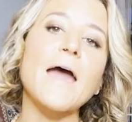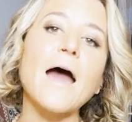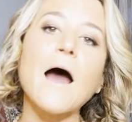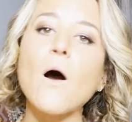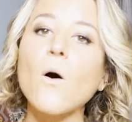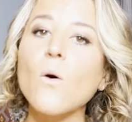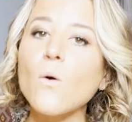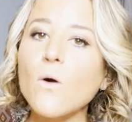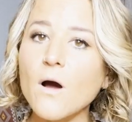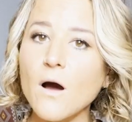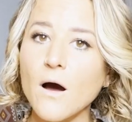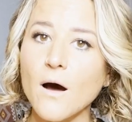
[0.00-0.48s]

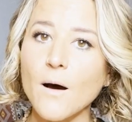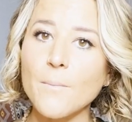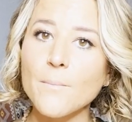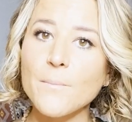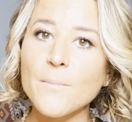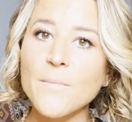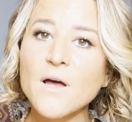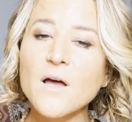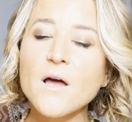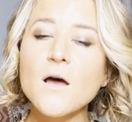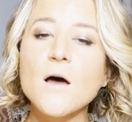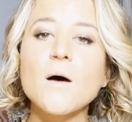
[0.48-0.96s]
outcome.
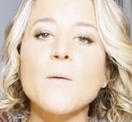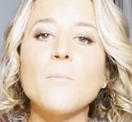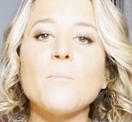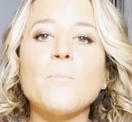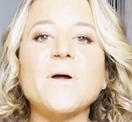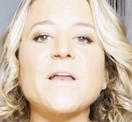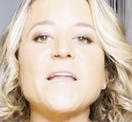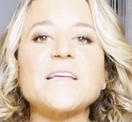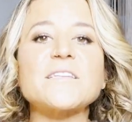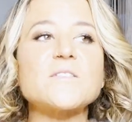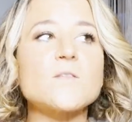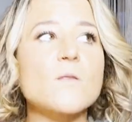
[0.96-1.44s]

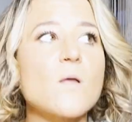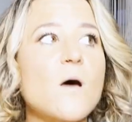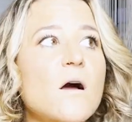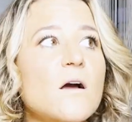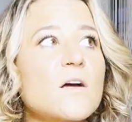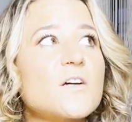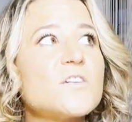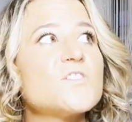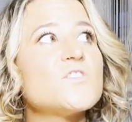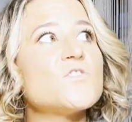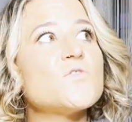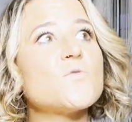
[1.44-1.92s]
But as
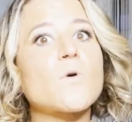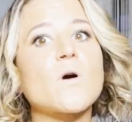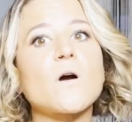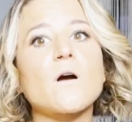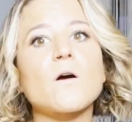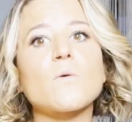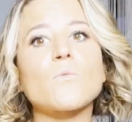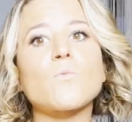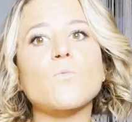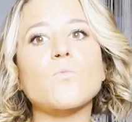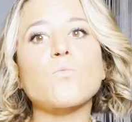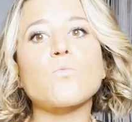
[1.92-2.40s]
long as you
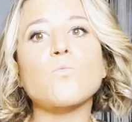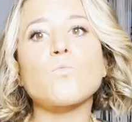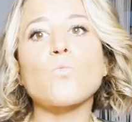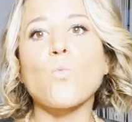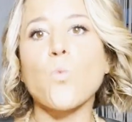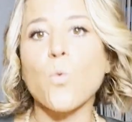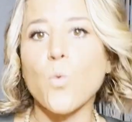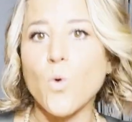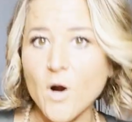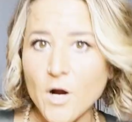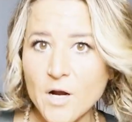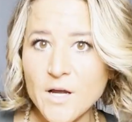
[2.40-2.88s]
are
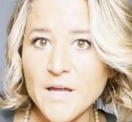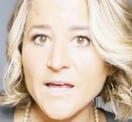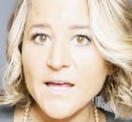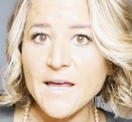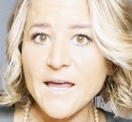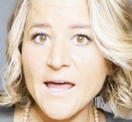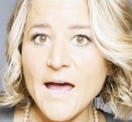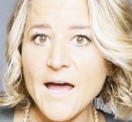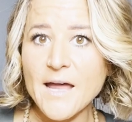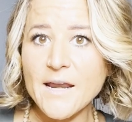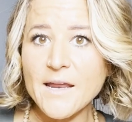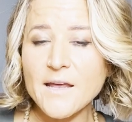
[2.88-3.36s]

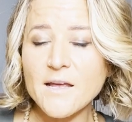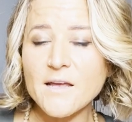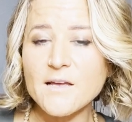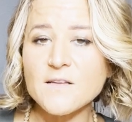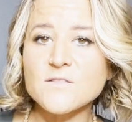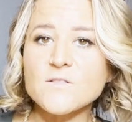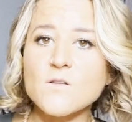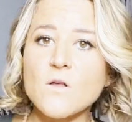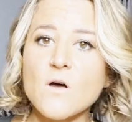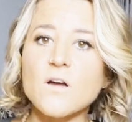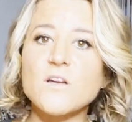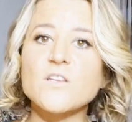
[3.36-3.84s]
working at it,
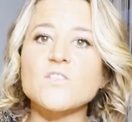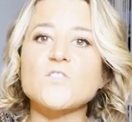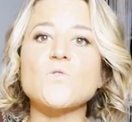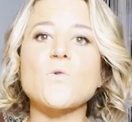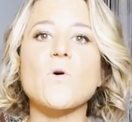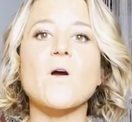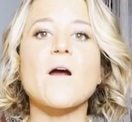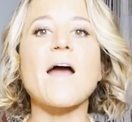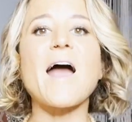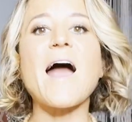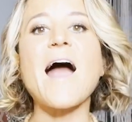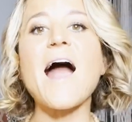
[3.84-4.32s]
as long as you
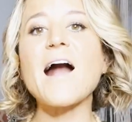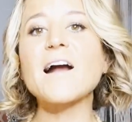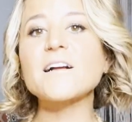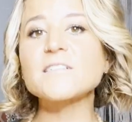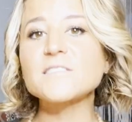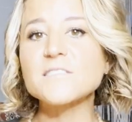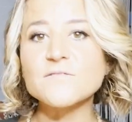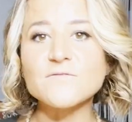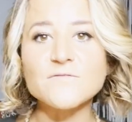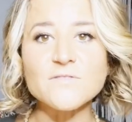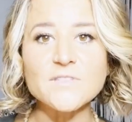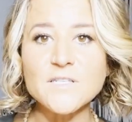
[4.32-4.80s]
are
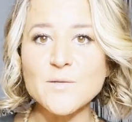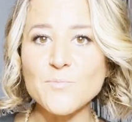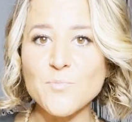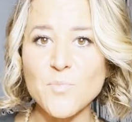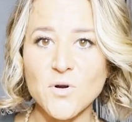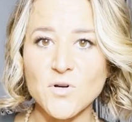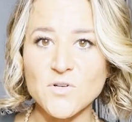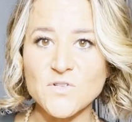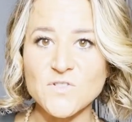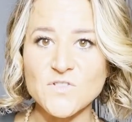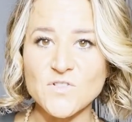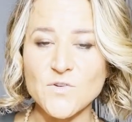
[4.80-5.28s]
actively
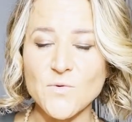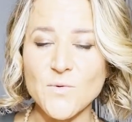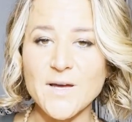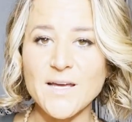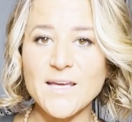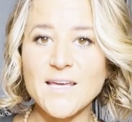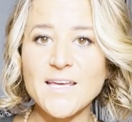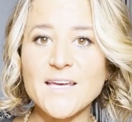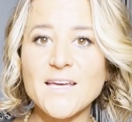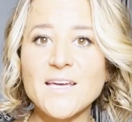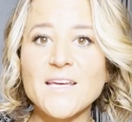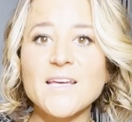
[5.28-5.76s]

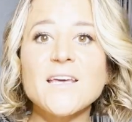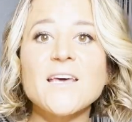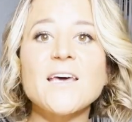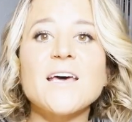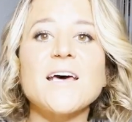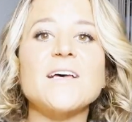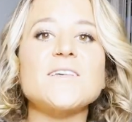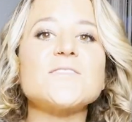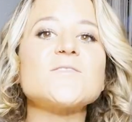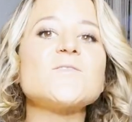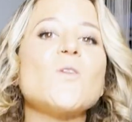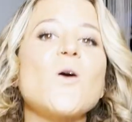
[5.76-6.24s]
pursuing it,
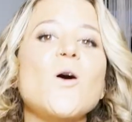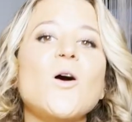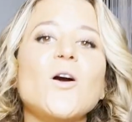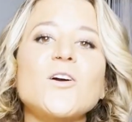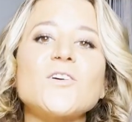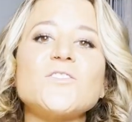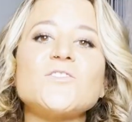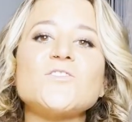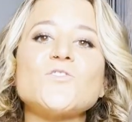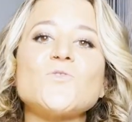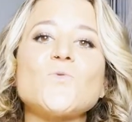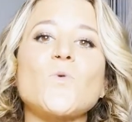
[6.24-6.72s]
as long
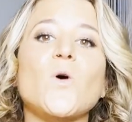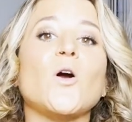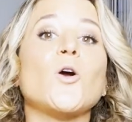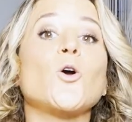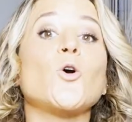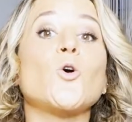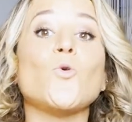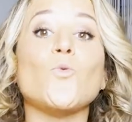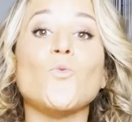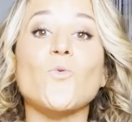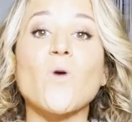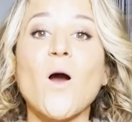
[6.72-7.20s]
as you are
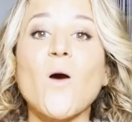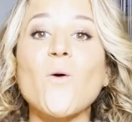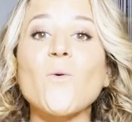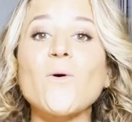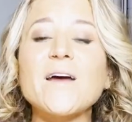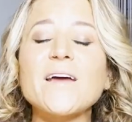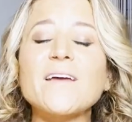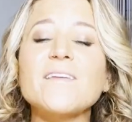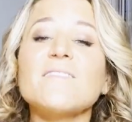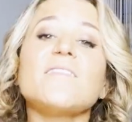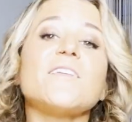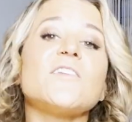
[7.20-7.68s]

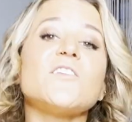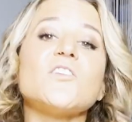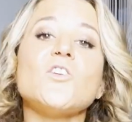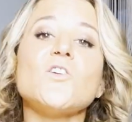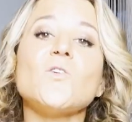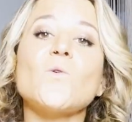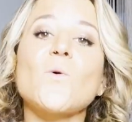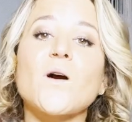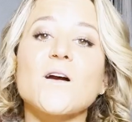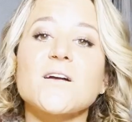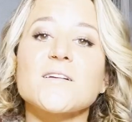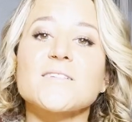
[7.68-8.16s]
growing, then
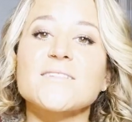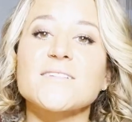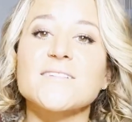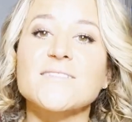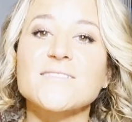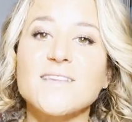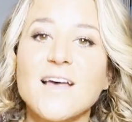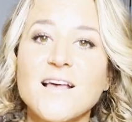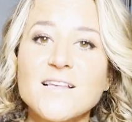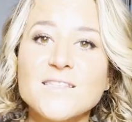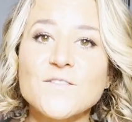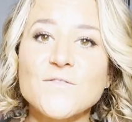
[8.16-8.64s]
you are
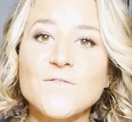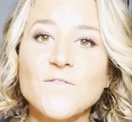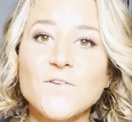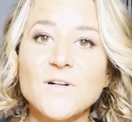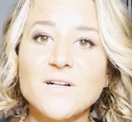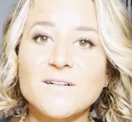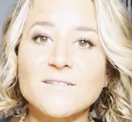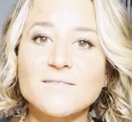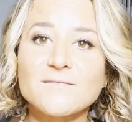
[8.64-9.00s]
successful.